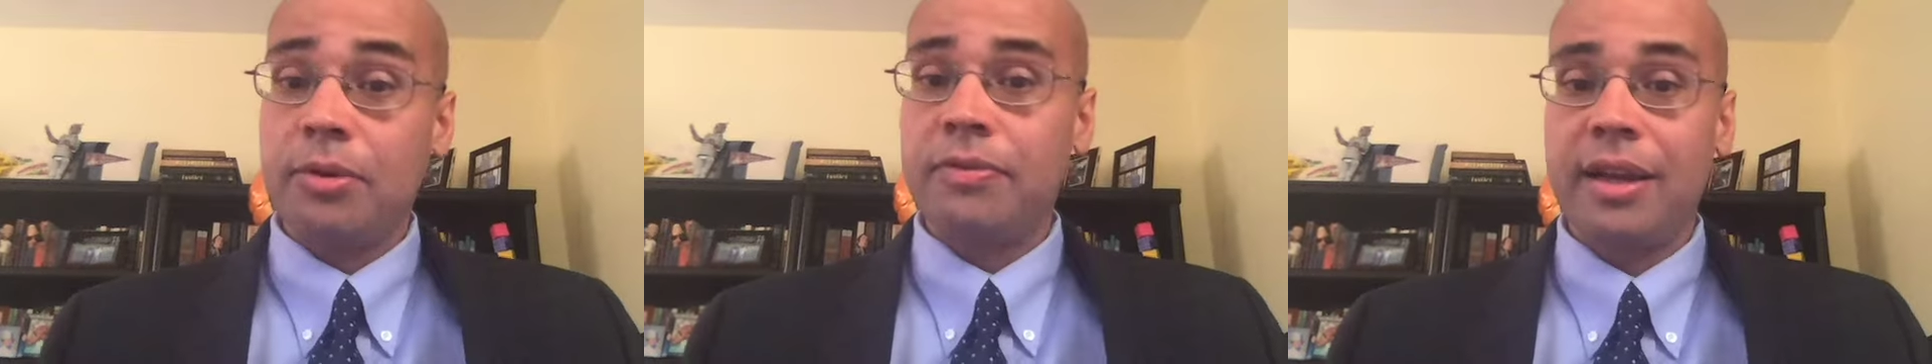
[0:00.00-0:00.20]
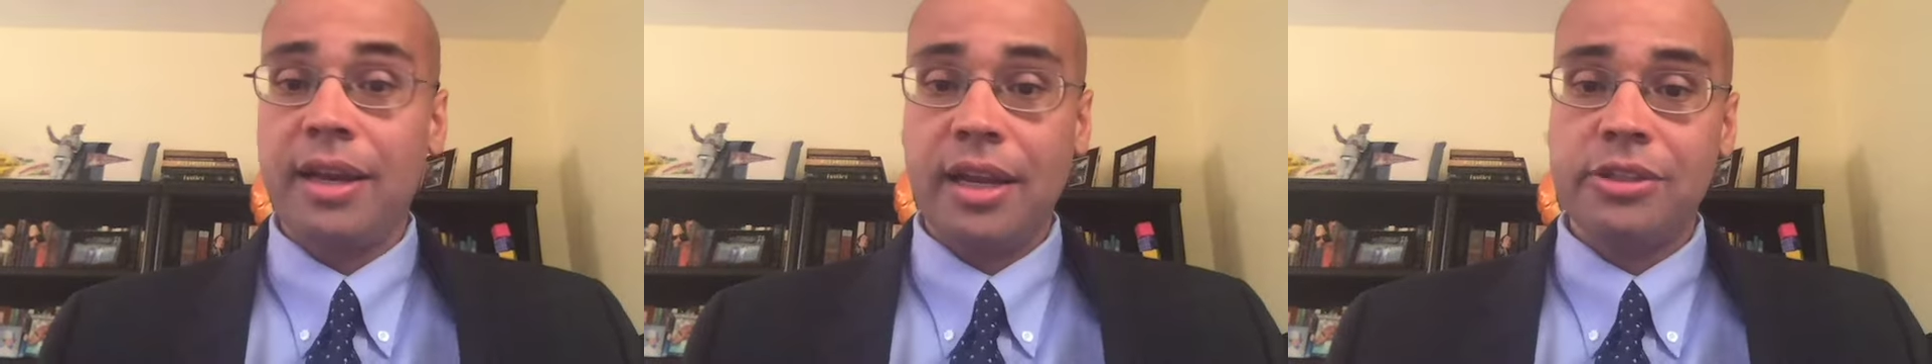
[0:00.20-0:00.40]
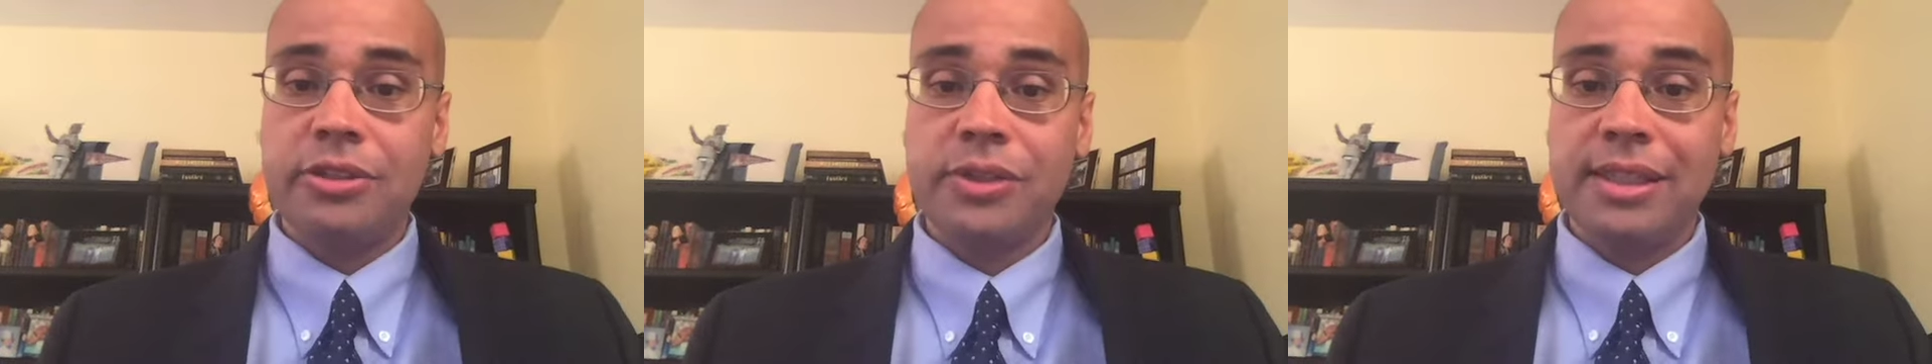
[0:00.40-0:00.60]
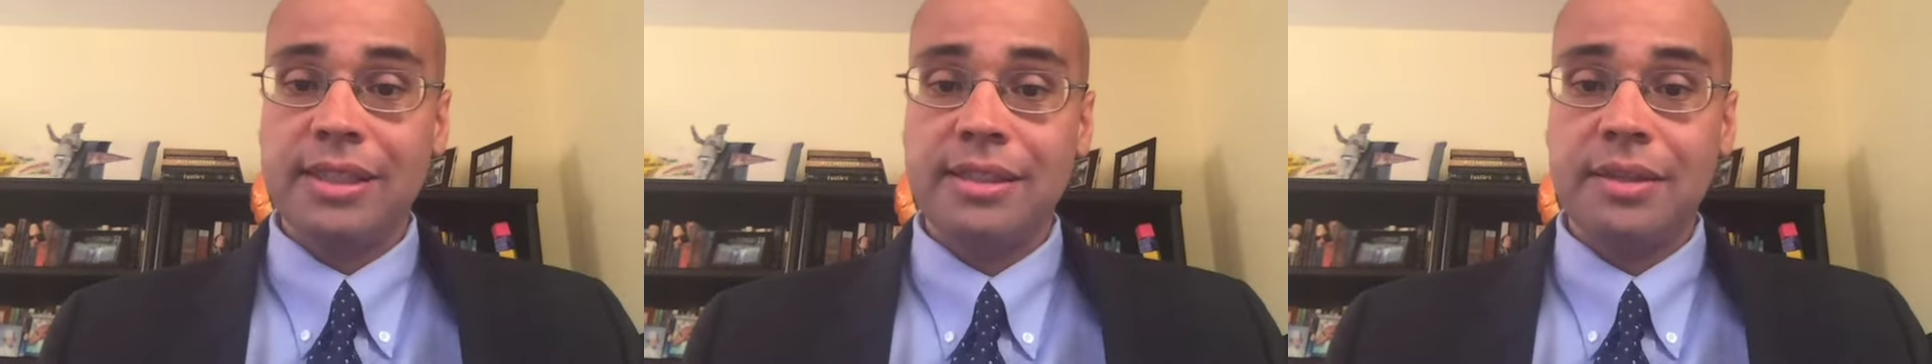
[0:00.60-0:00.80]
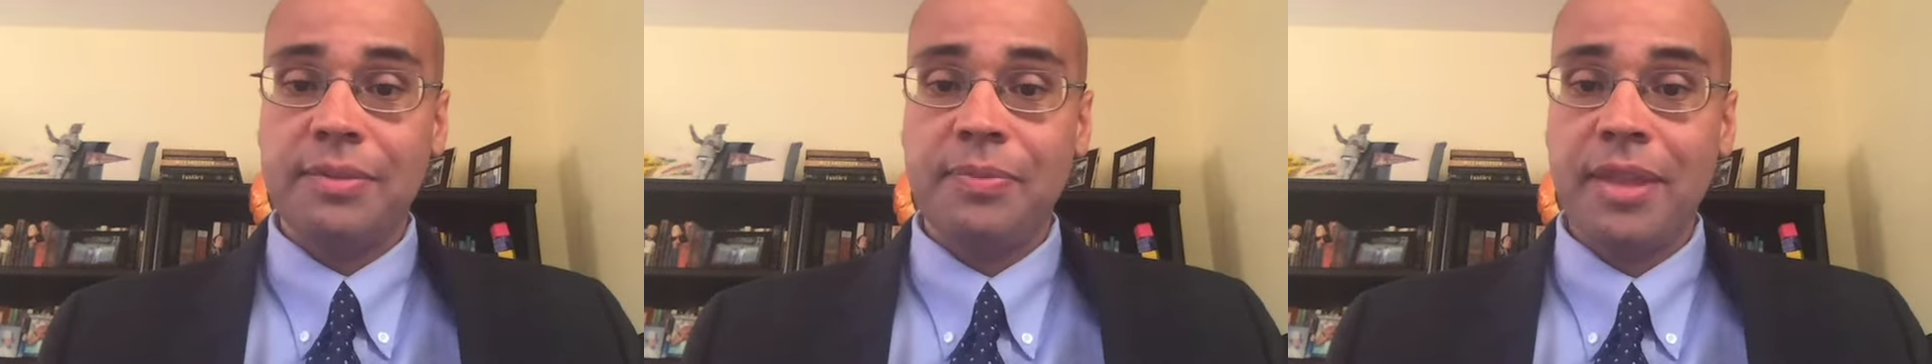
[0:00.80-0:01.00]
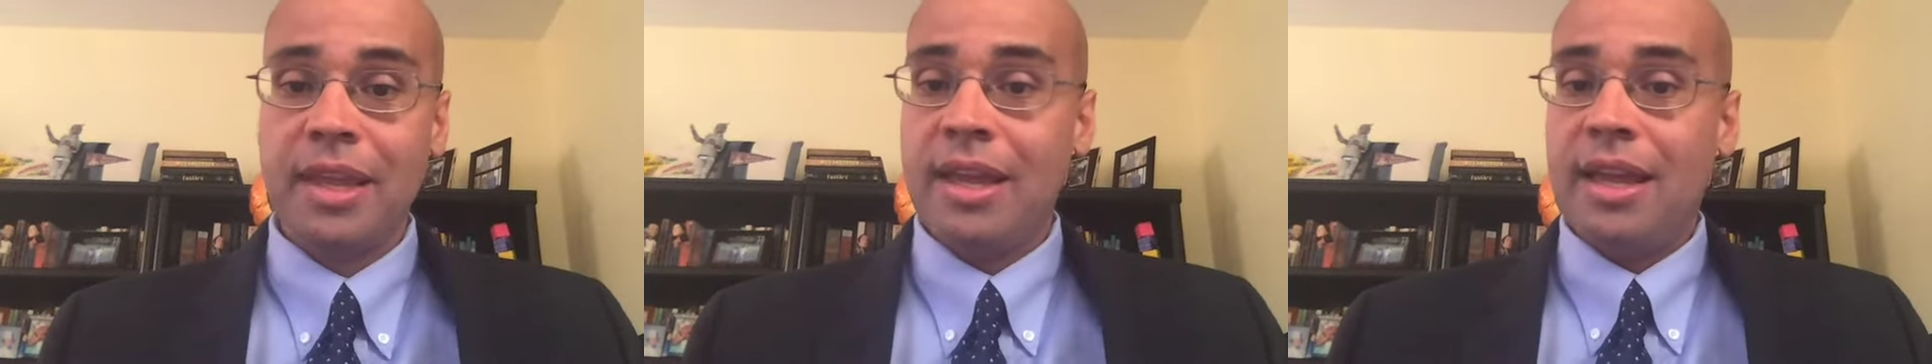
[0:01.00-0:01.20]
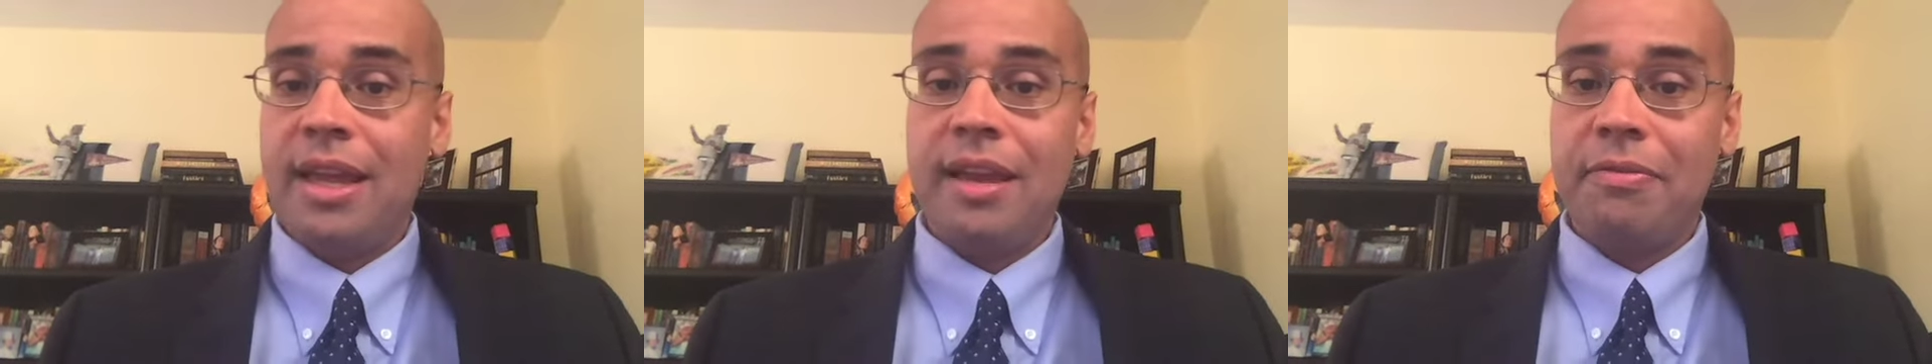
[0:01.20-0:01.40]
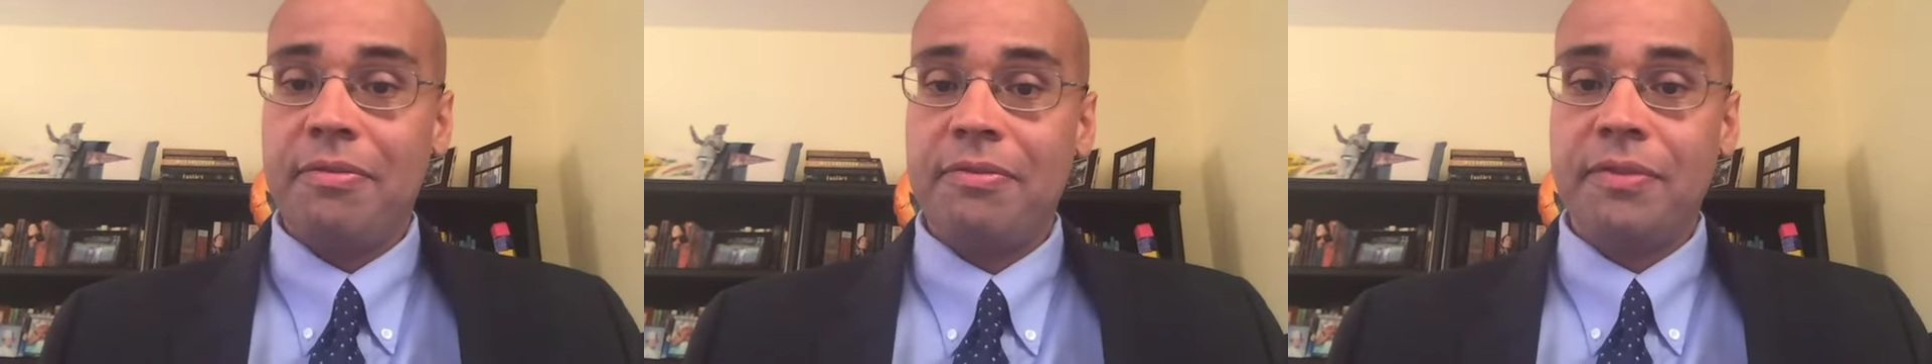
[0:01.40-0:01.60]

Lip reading: financial system if